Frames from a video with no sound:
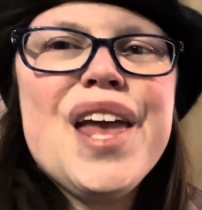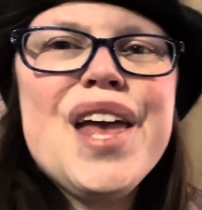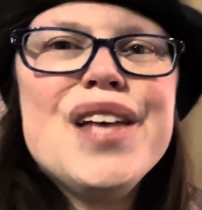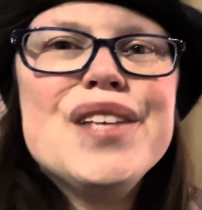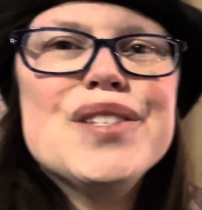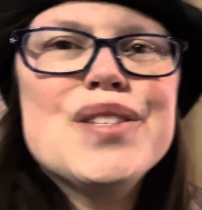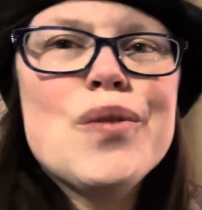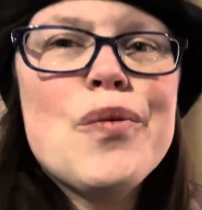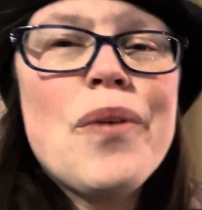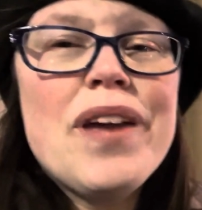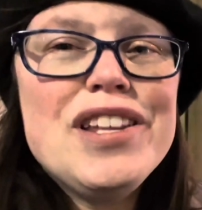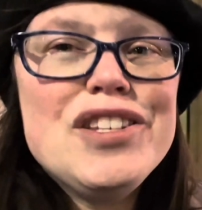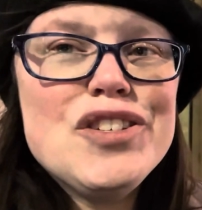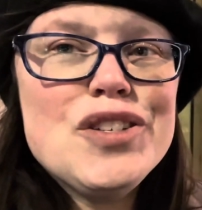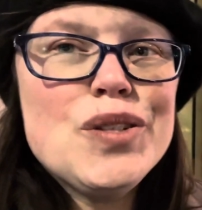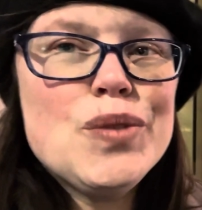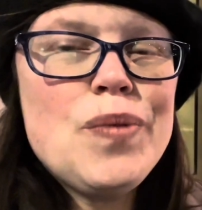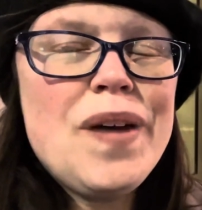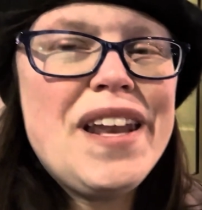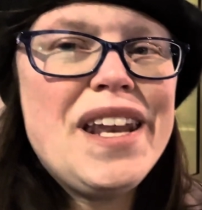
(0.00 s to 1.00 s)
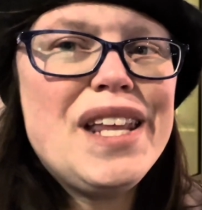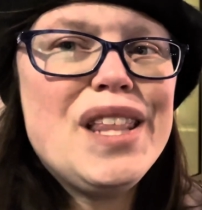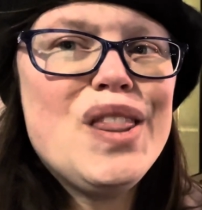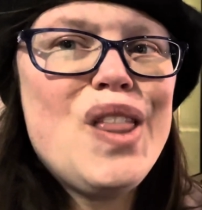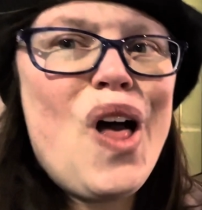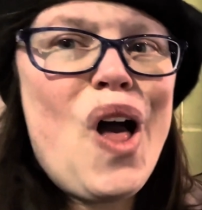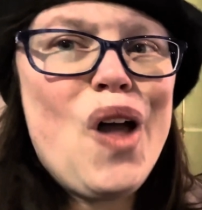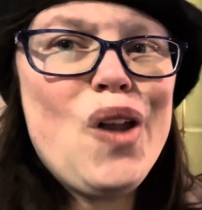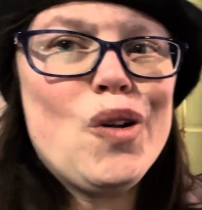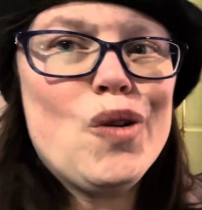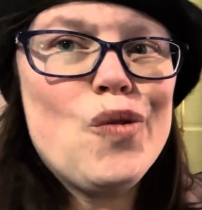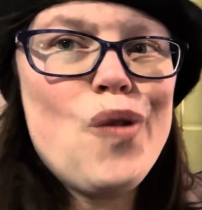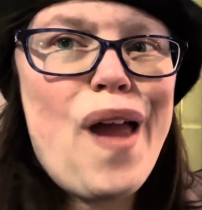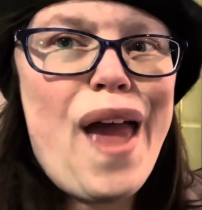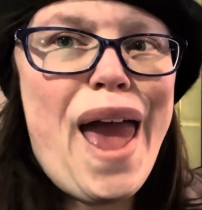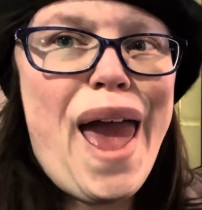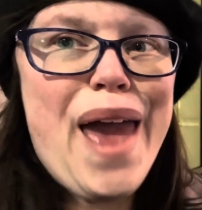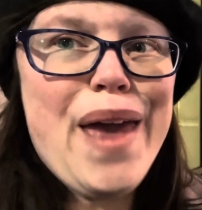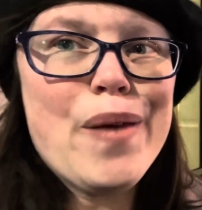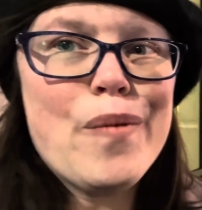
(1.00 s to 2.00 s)
So we just went in
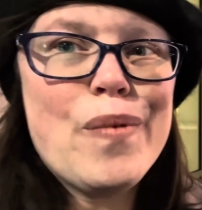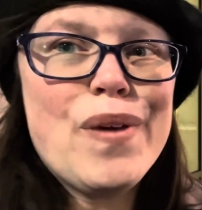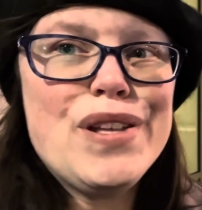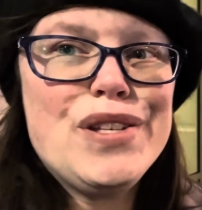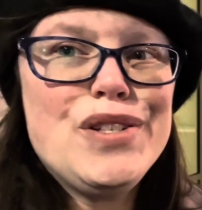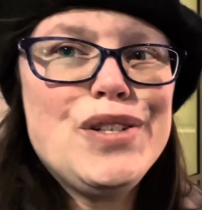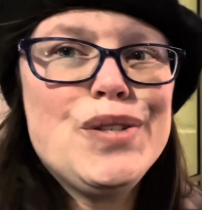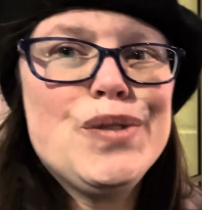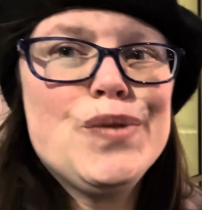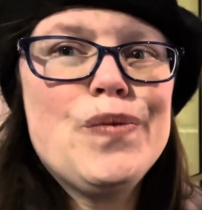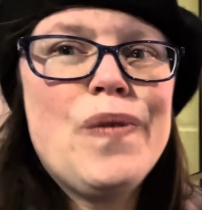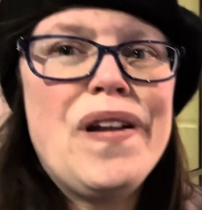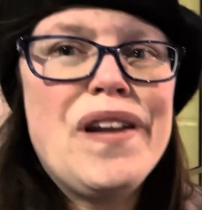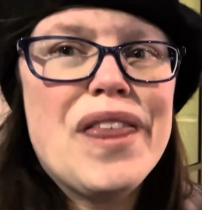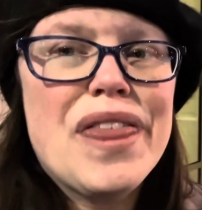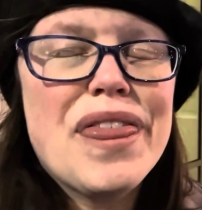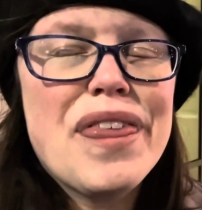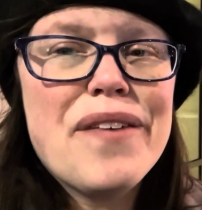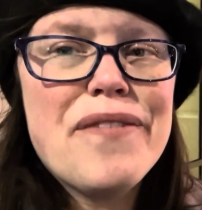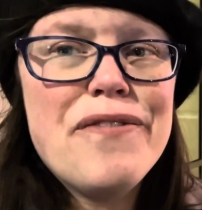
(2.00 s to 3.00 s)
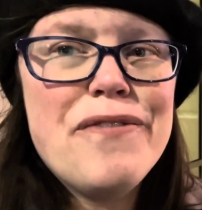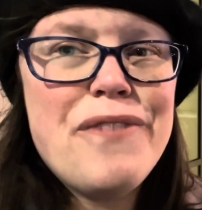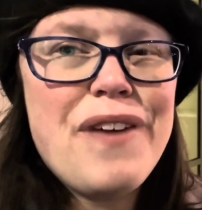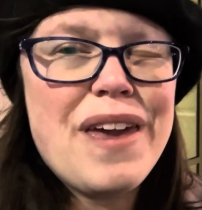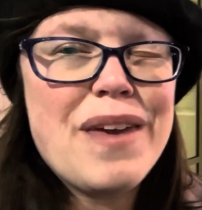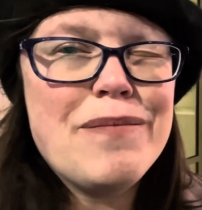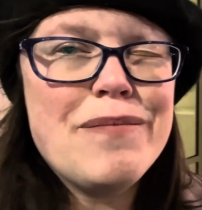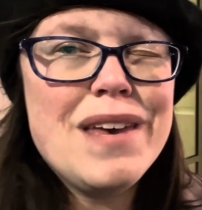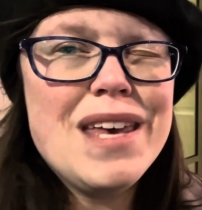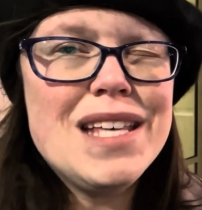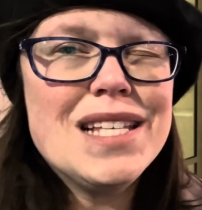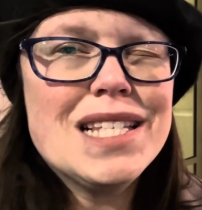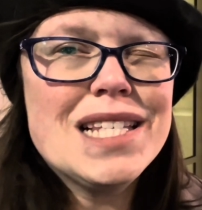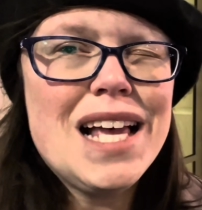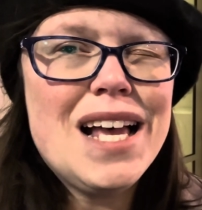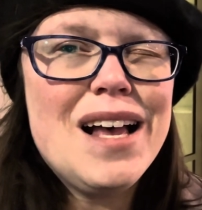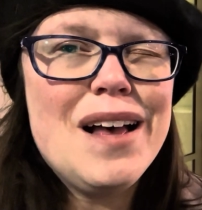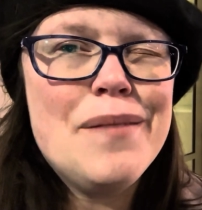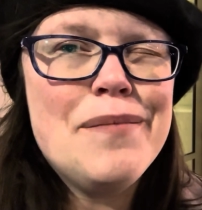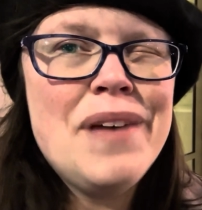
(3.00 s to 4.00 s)
Monterey, which is one of the famous
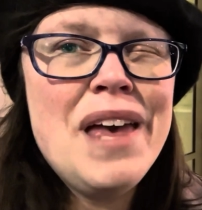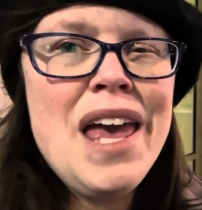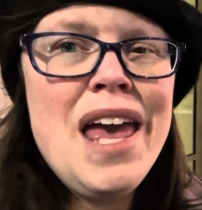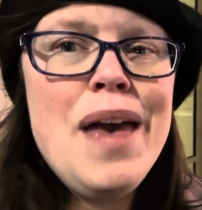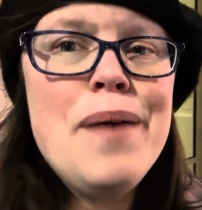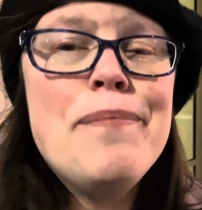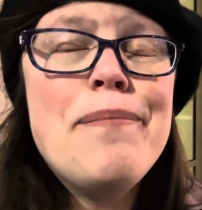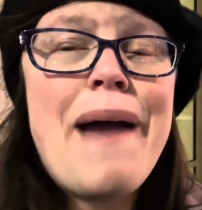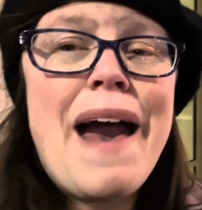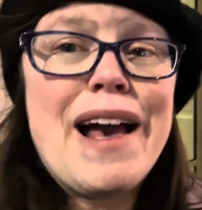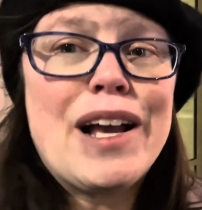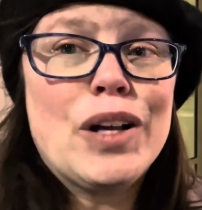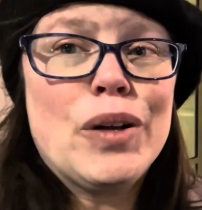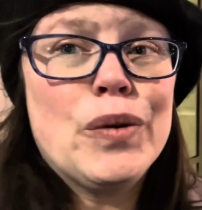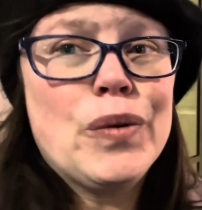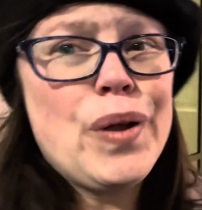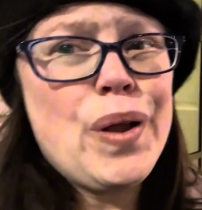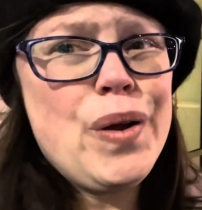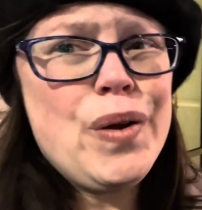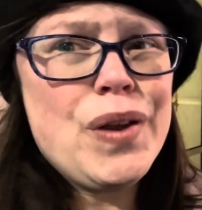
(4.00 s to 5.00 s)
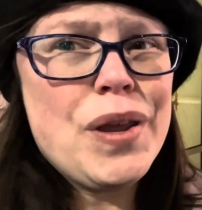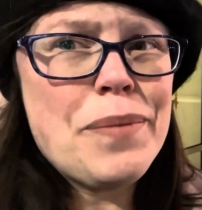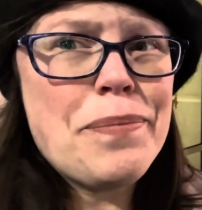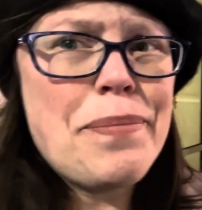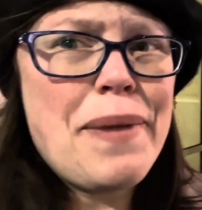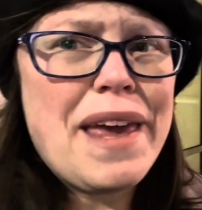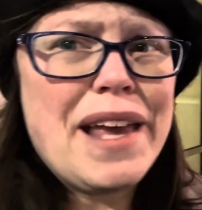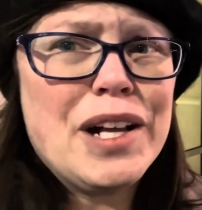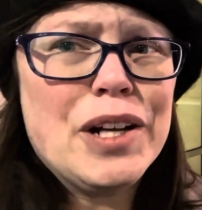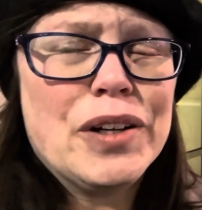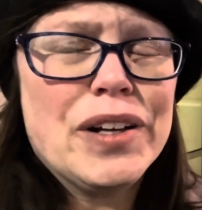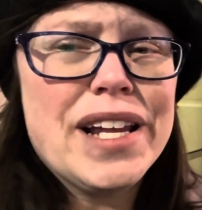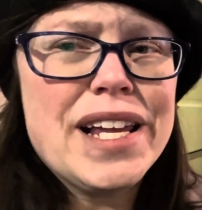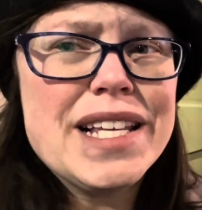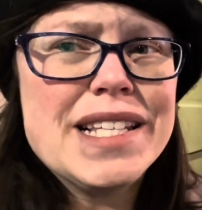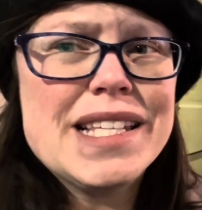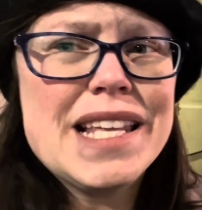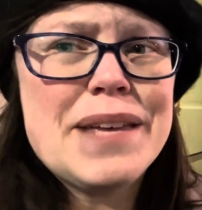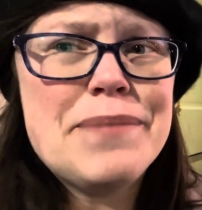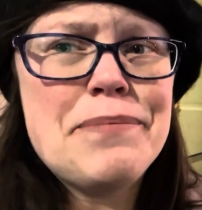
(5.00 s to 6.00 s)
macaron and
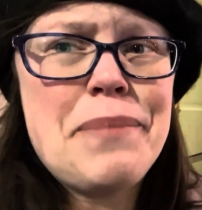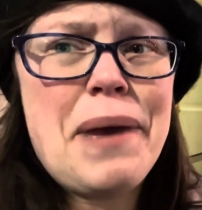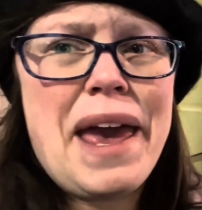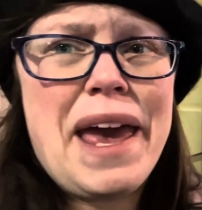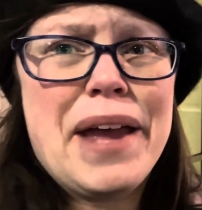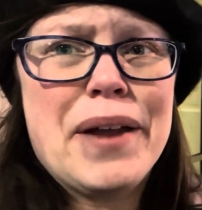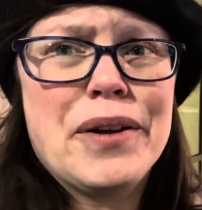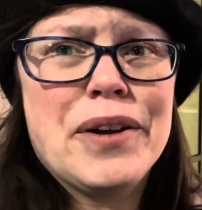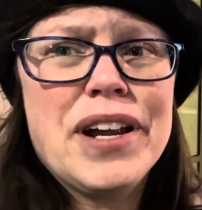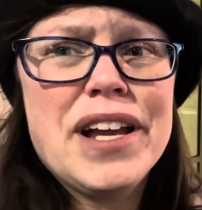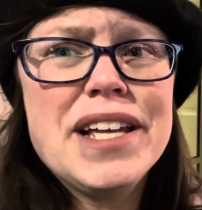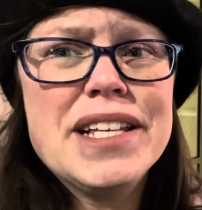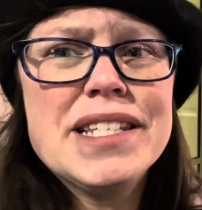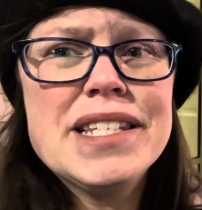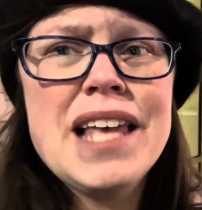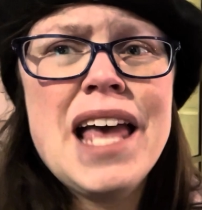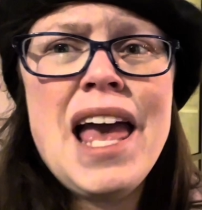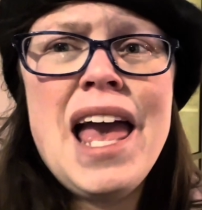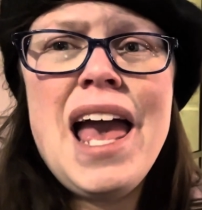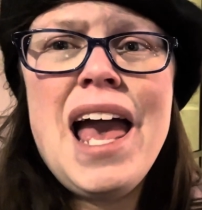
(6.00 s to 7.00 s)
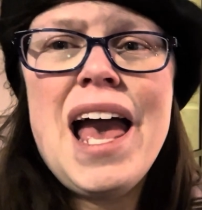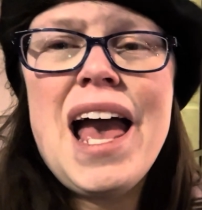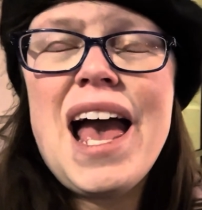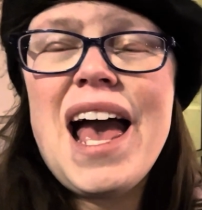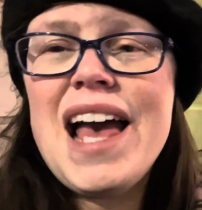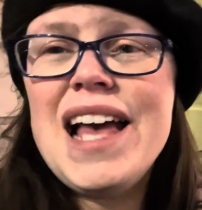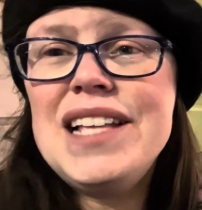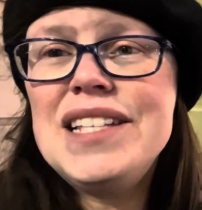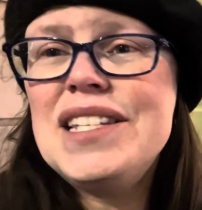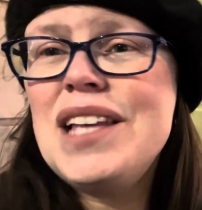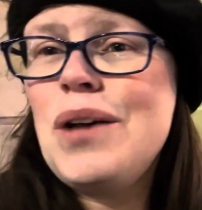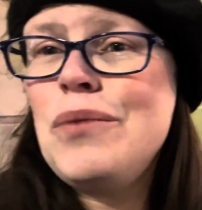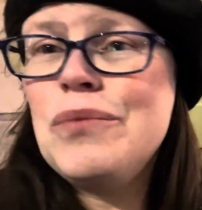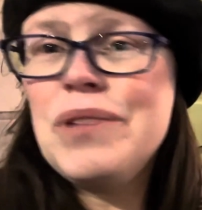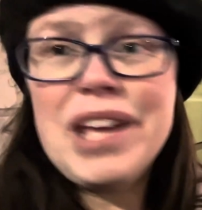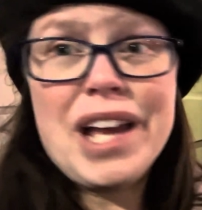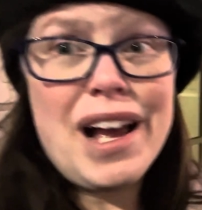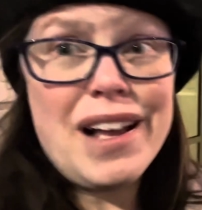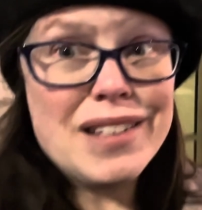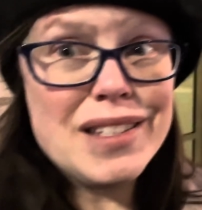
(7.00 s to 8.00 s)
bakeries in Paris, and
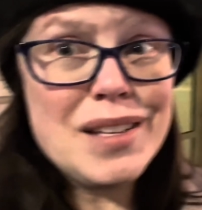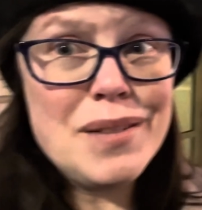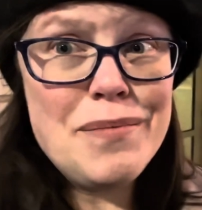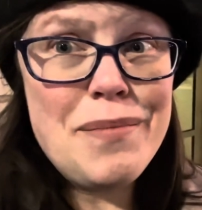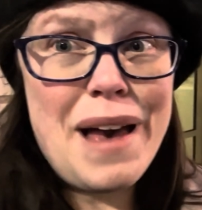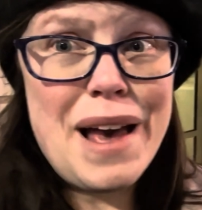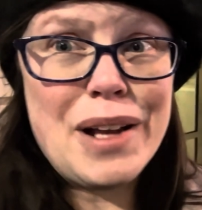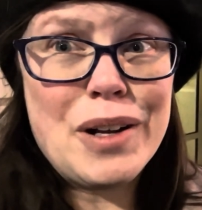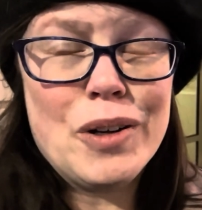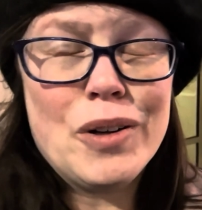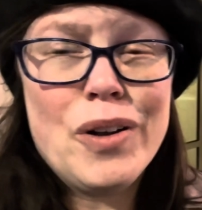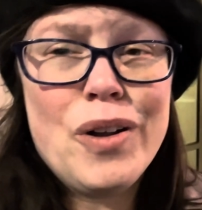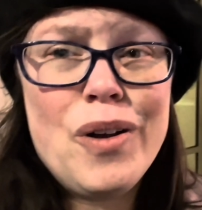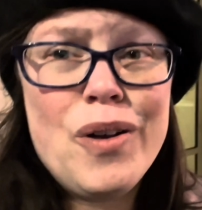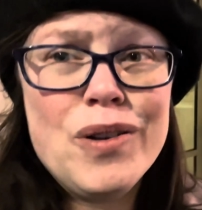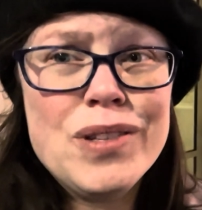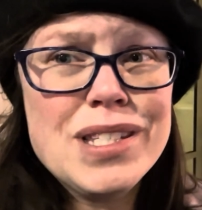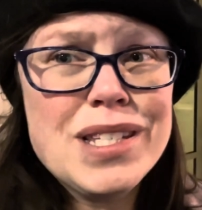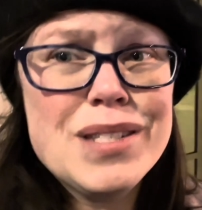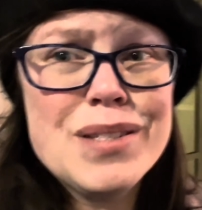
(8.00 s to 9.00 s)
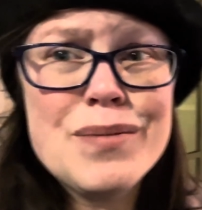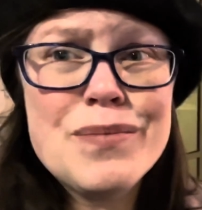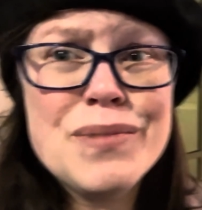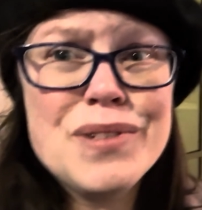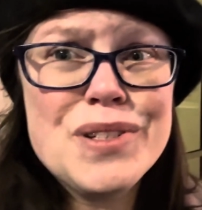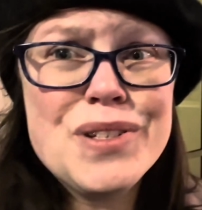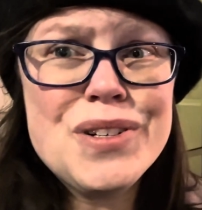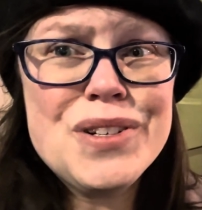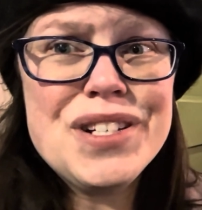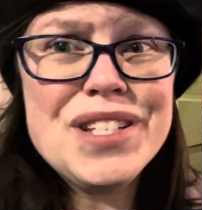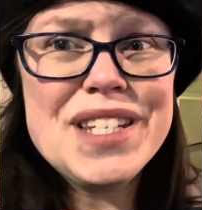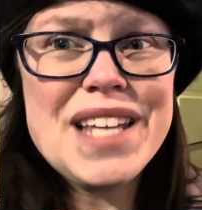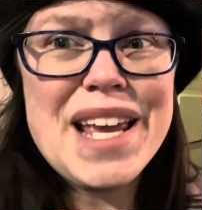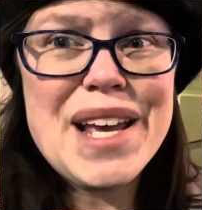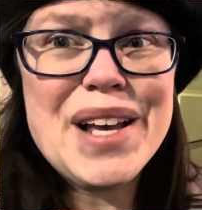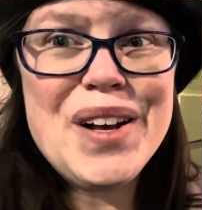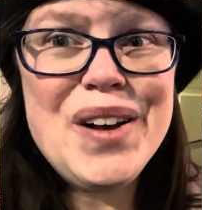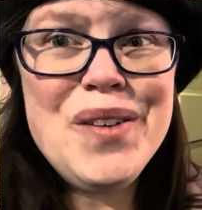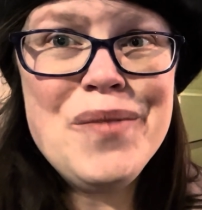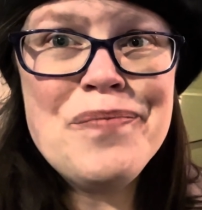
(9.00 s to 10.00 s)
we got some macarons and some dessert to
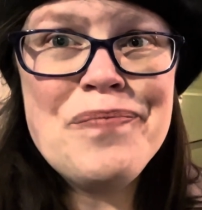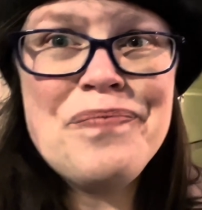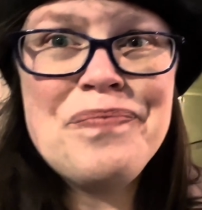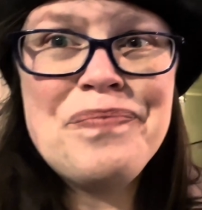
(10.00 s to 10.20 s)
take home.